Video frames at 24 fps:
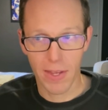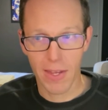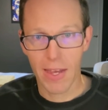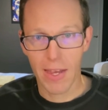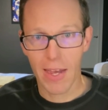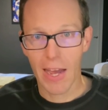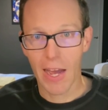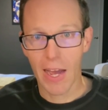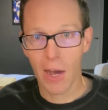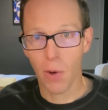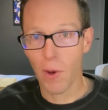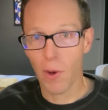
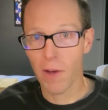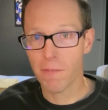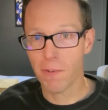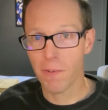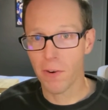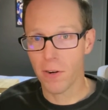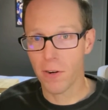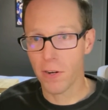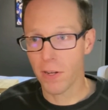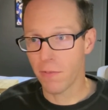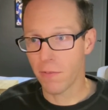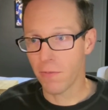
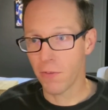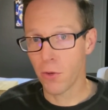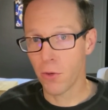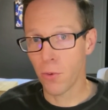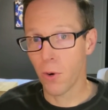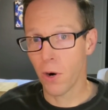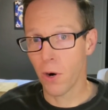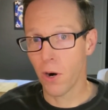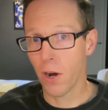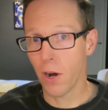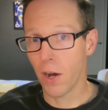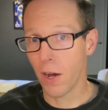However, if you
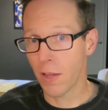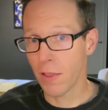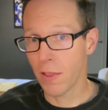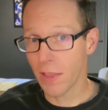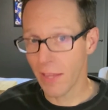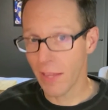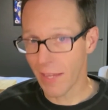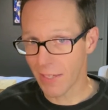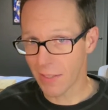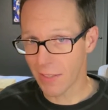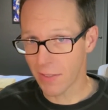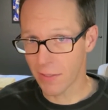are
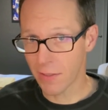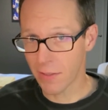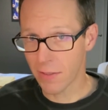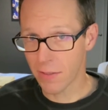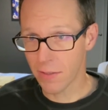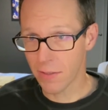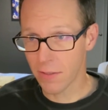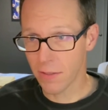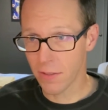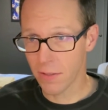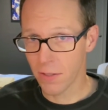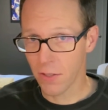
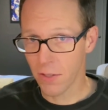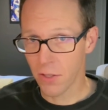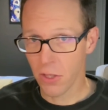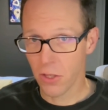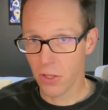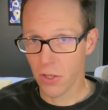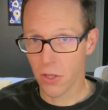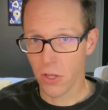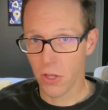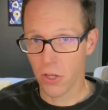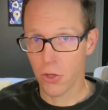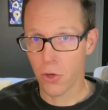unlicensed,
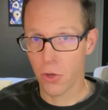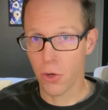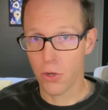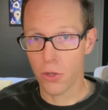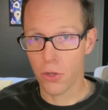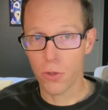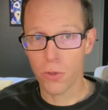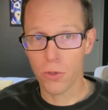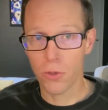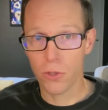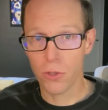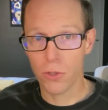your
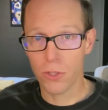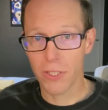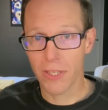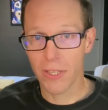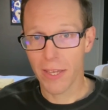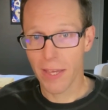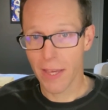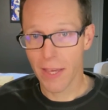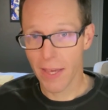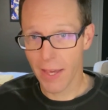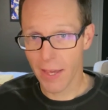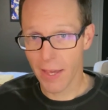users
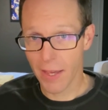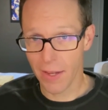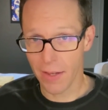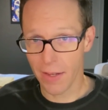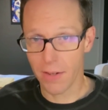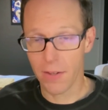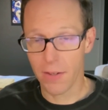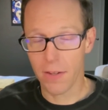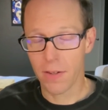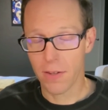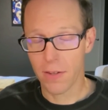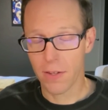
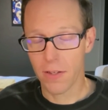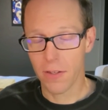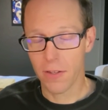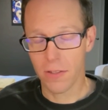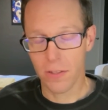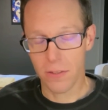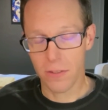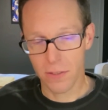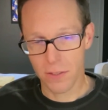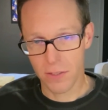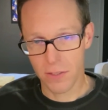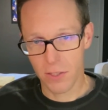can
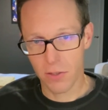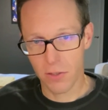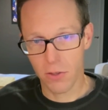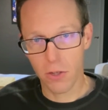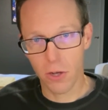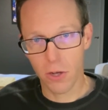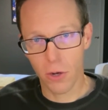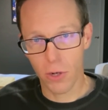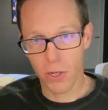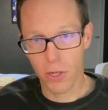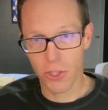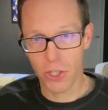still
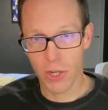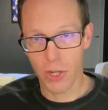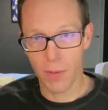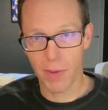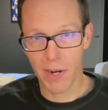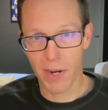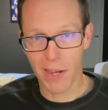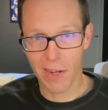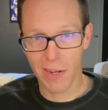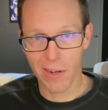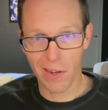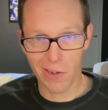go to
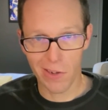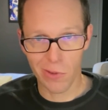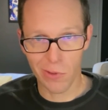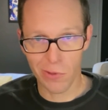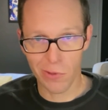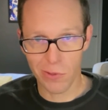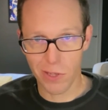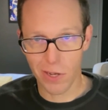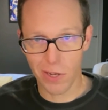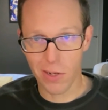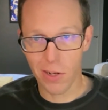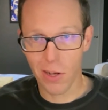
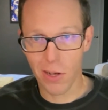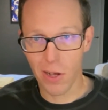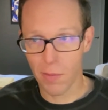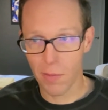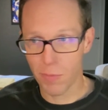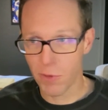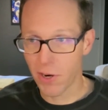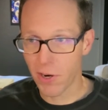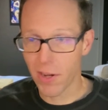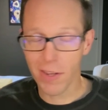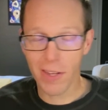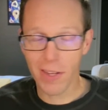gemini.google.com.
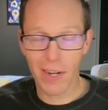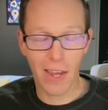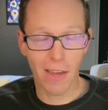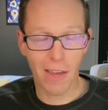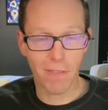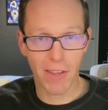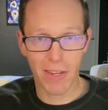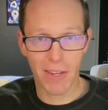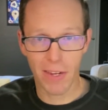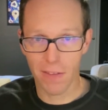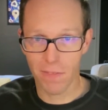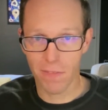They're not going to
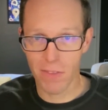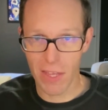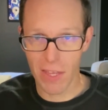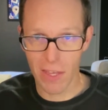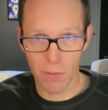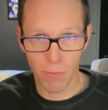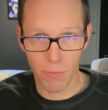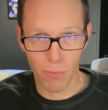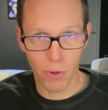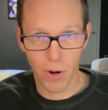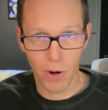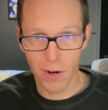have any of the
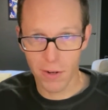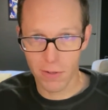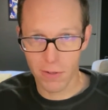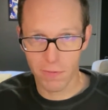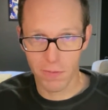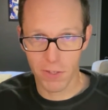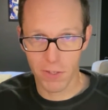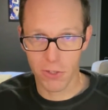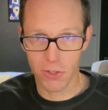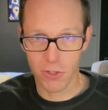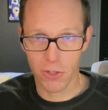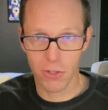in-product
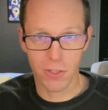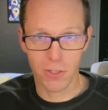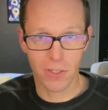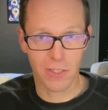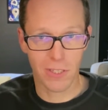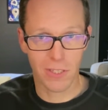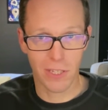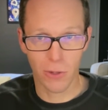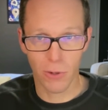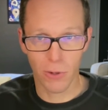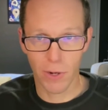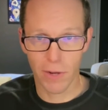features because
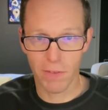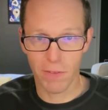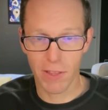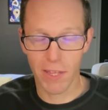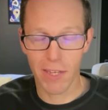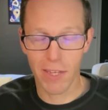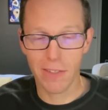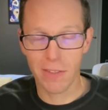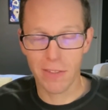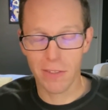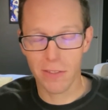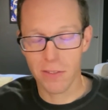they don't have a
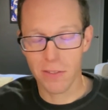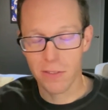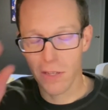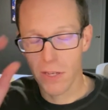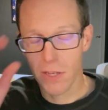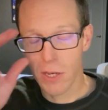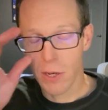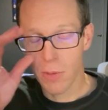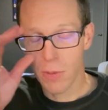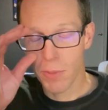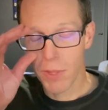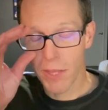license,
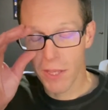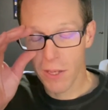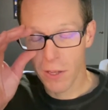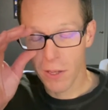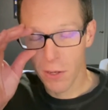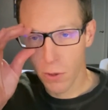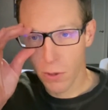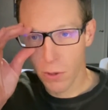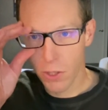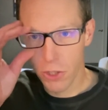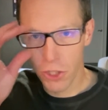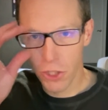but they can
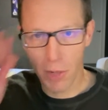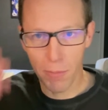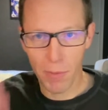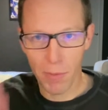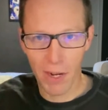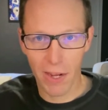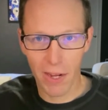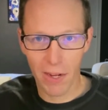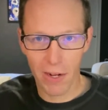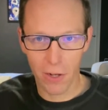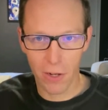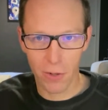go to
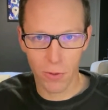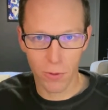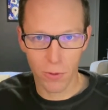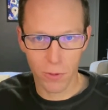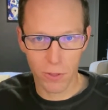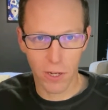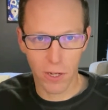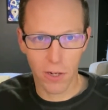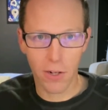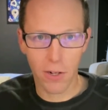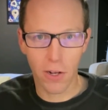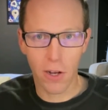
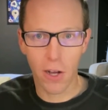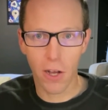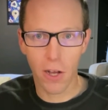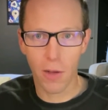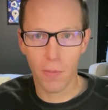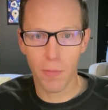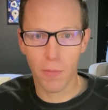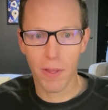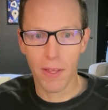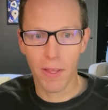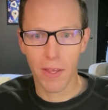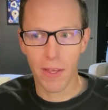
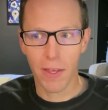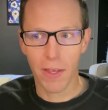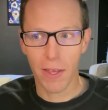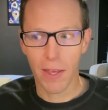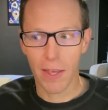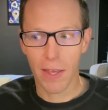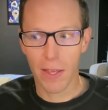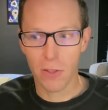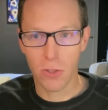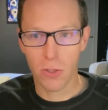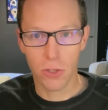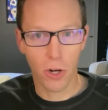gemini.google.com
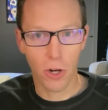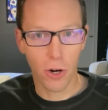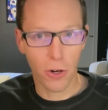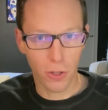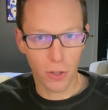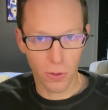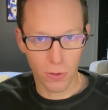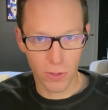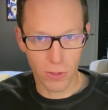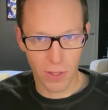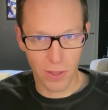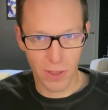and start
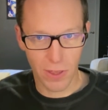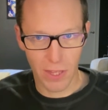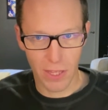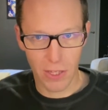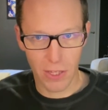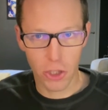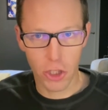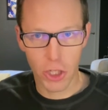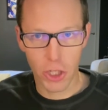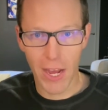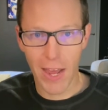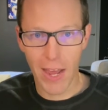using the
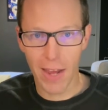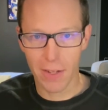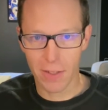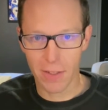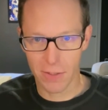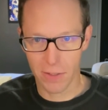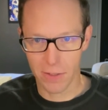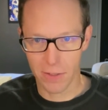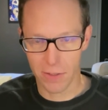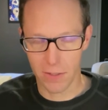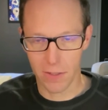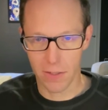chat
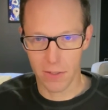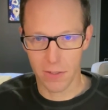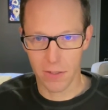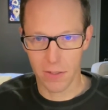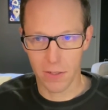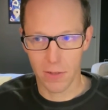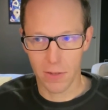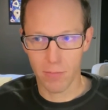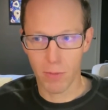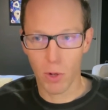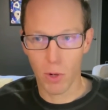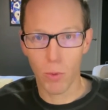assistant.
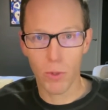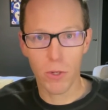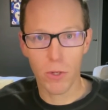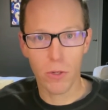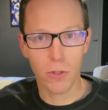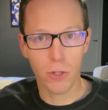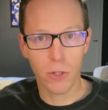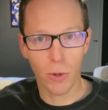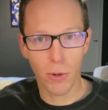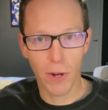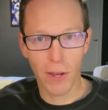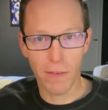But when you
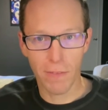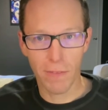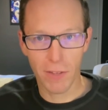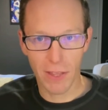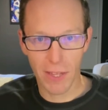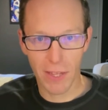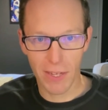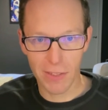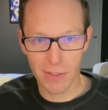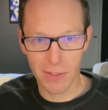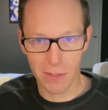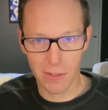don't have a
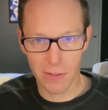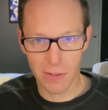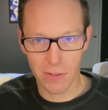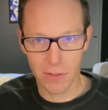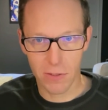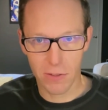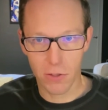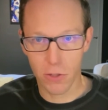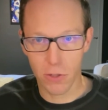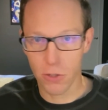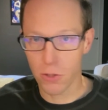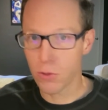license,
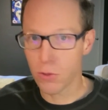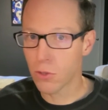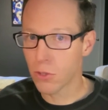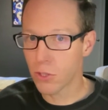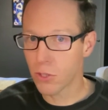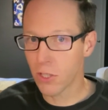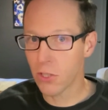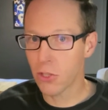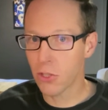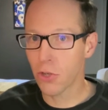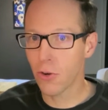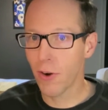your users'
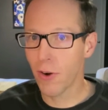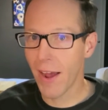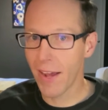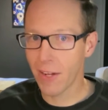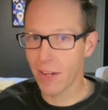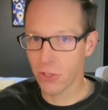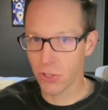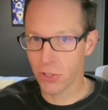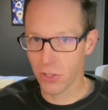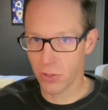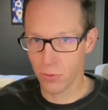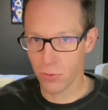
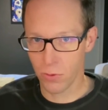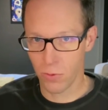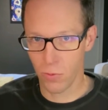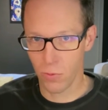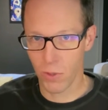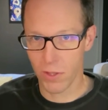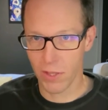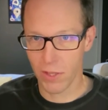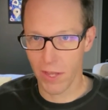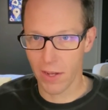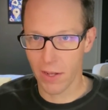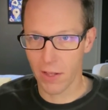interactions
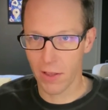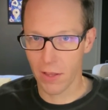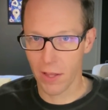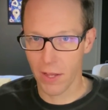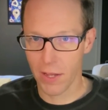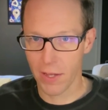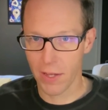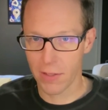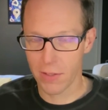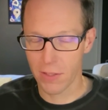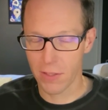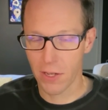with that
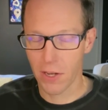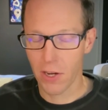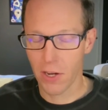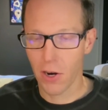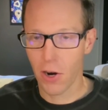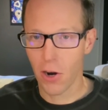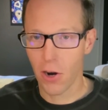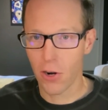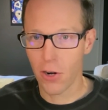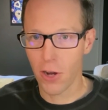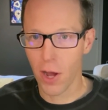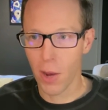client
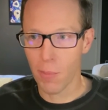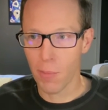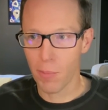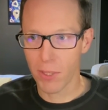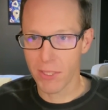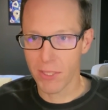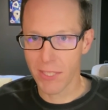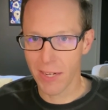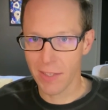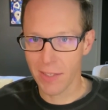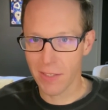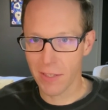are not
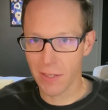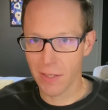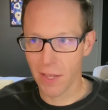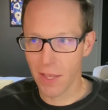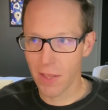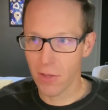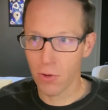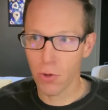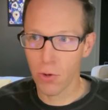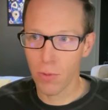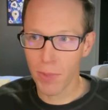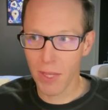protected,
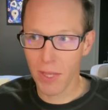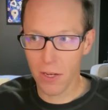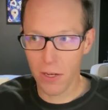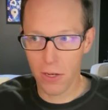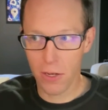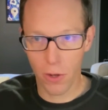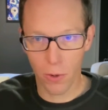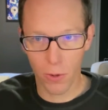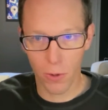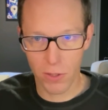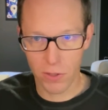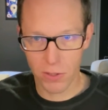and there will be a
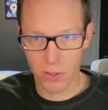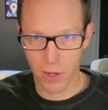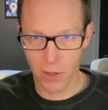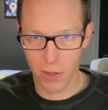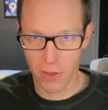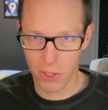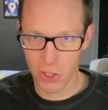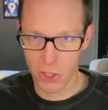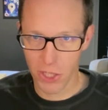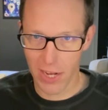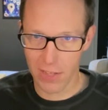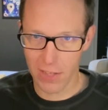notice on
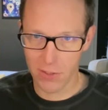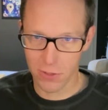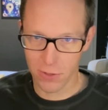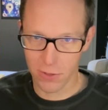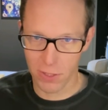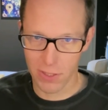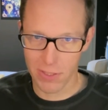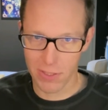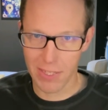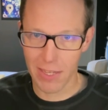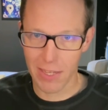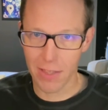the chat
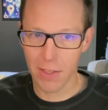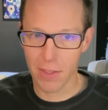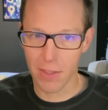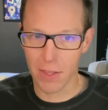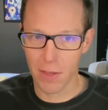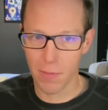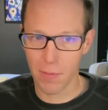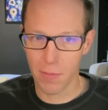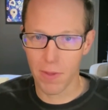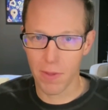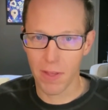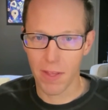screen telling
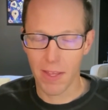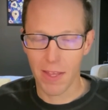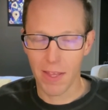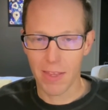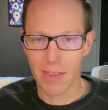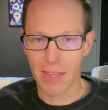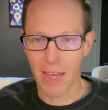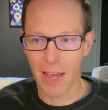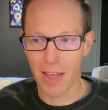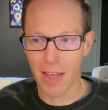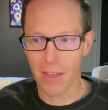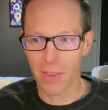them
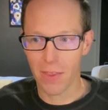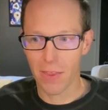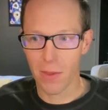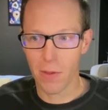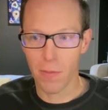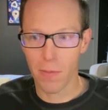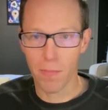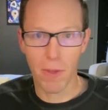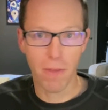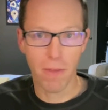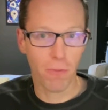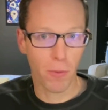that the
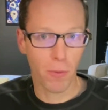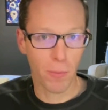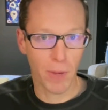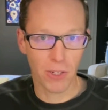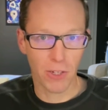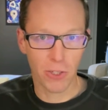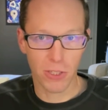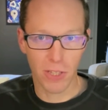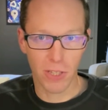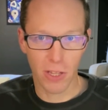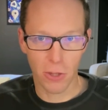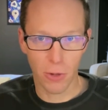
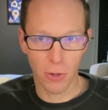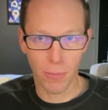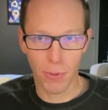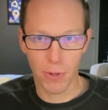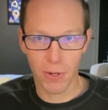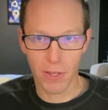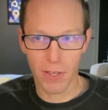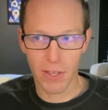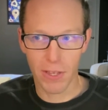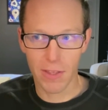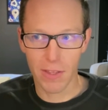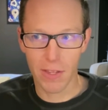information that they're
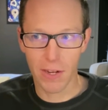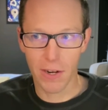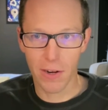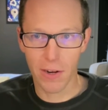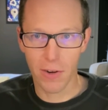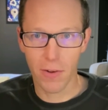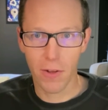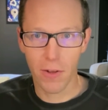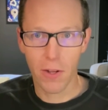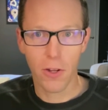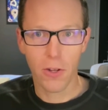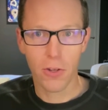putting in
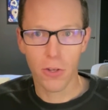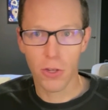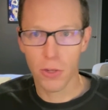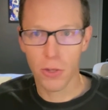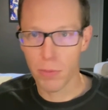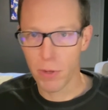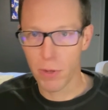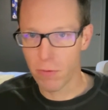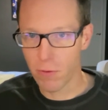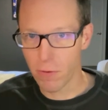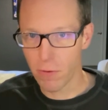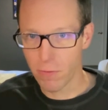there could
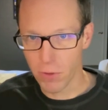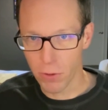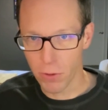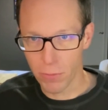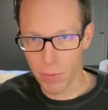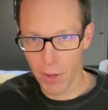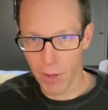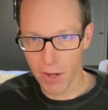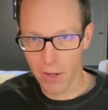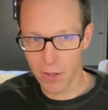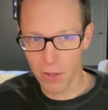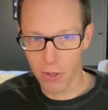be reviewed
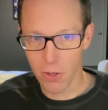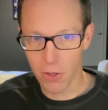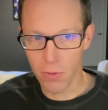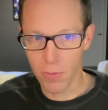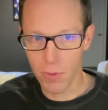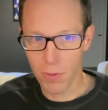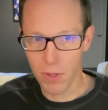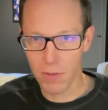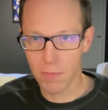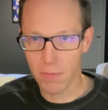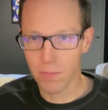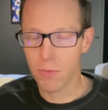by a
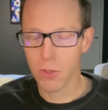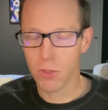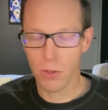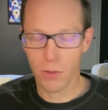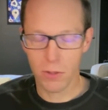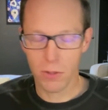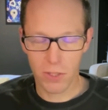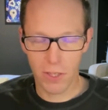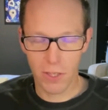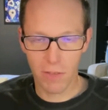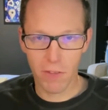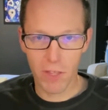human. So
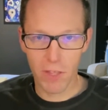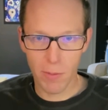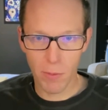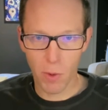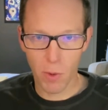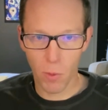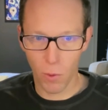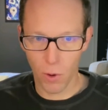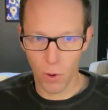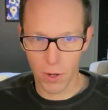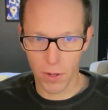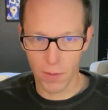it's giving them a
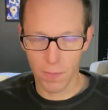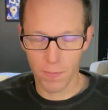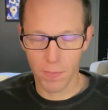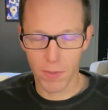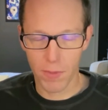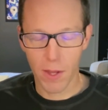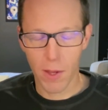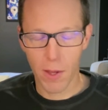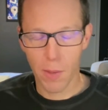warning.